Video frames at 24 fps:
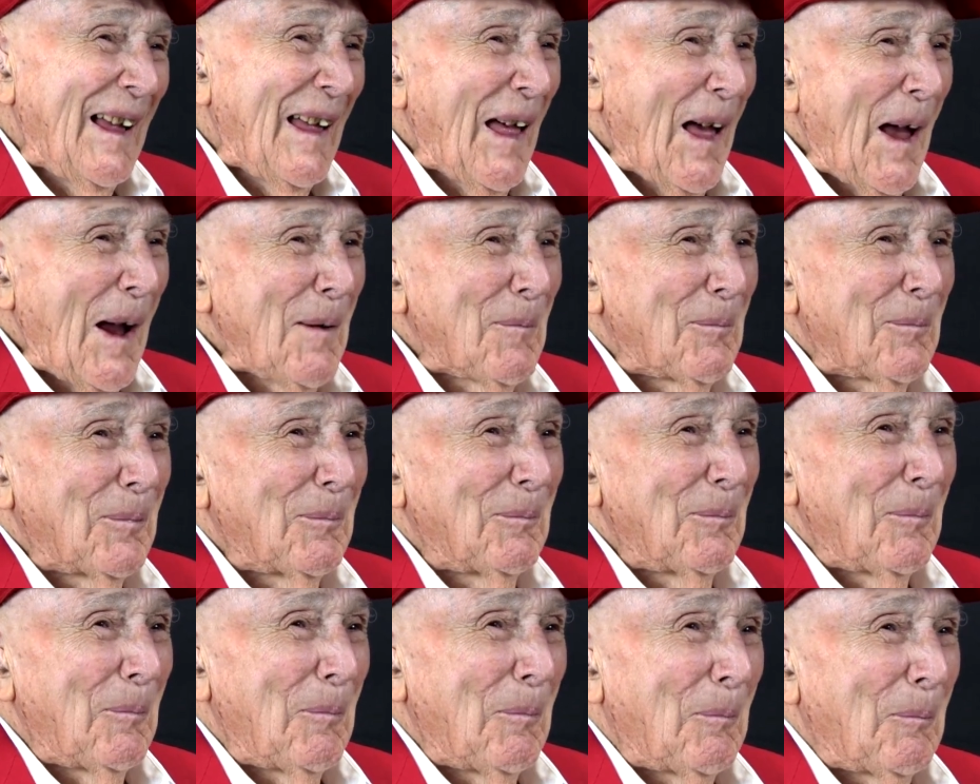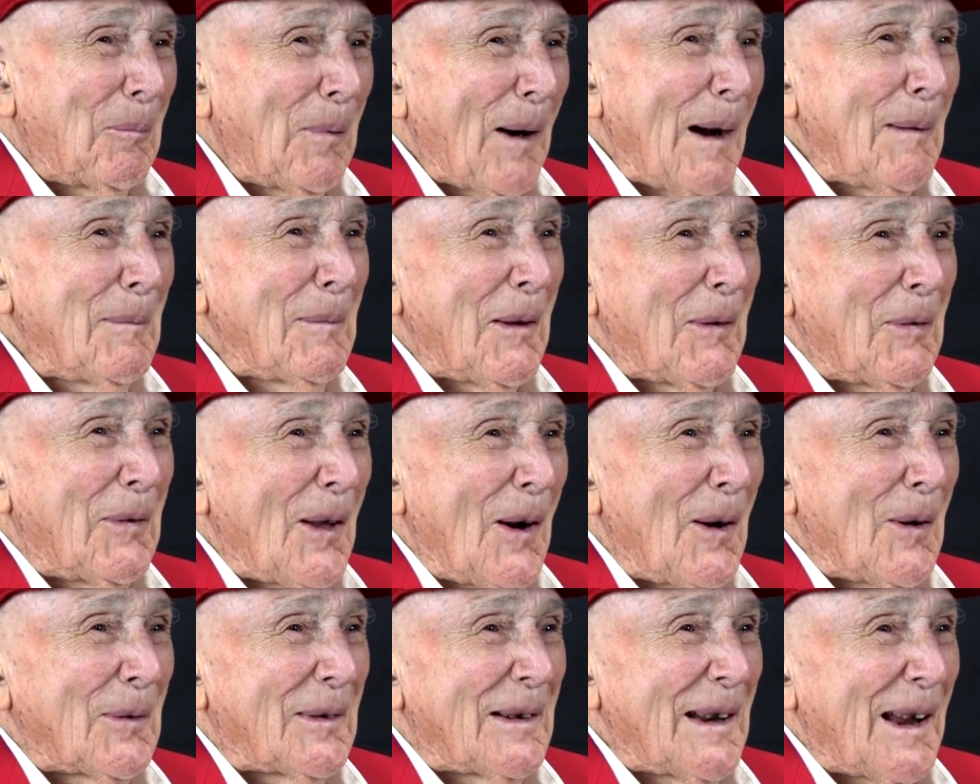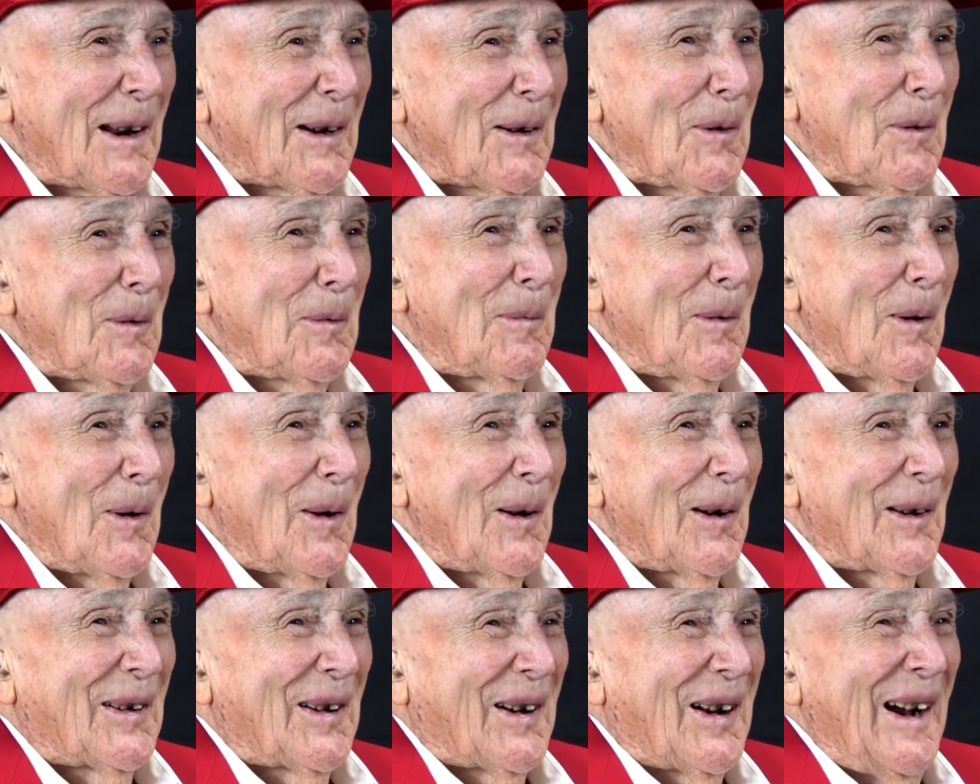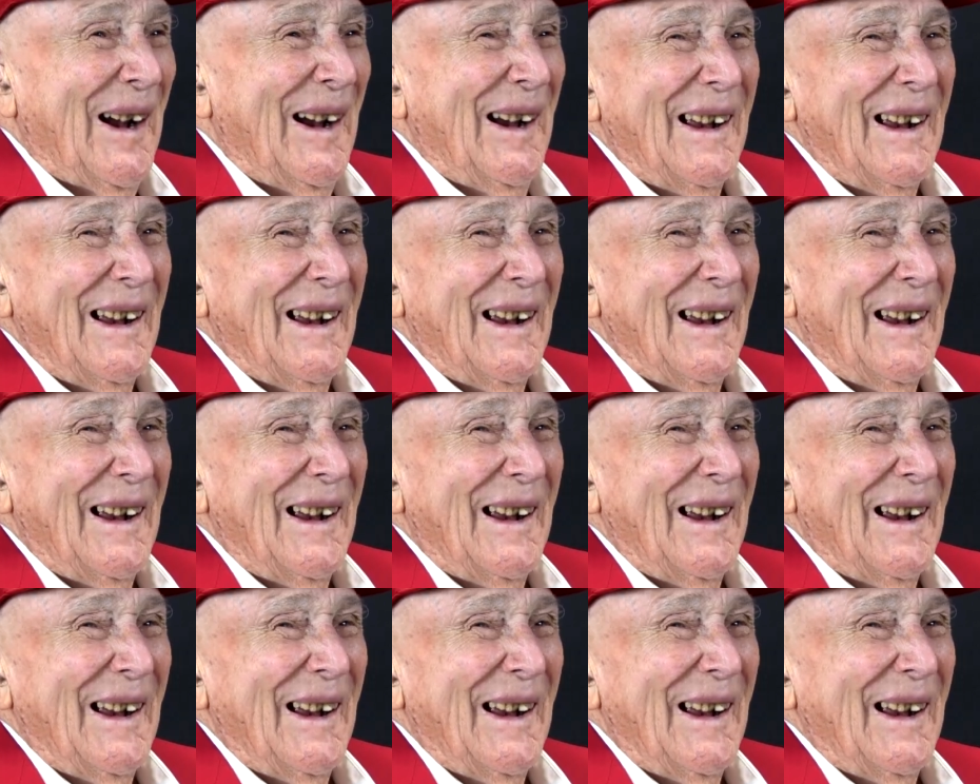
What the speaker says: They probably thought that old boy's